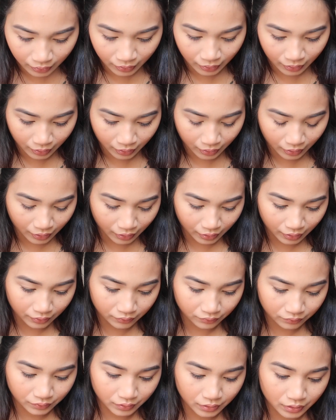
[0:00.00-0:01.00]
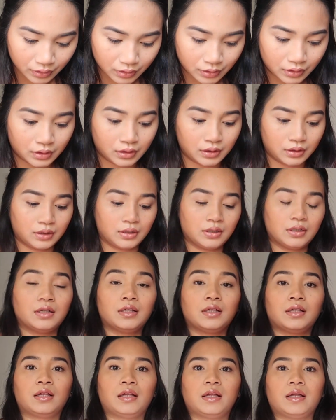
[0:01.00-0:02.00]
I have
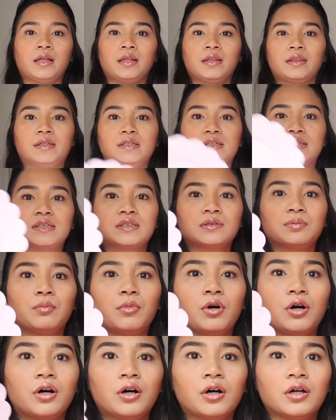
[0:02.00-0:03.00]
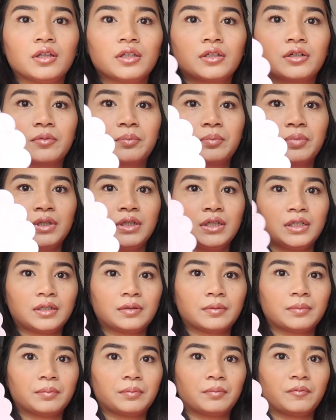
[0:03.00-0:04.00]
these small little pink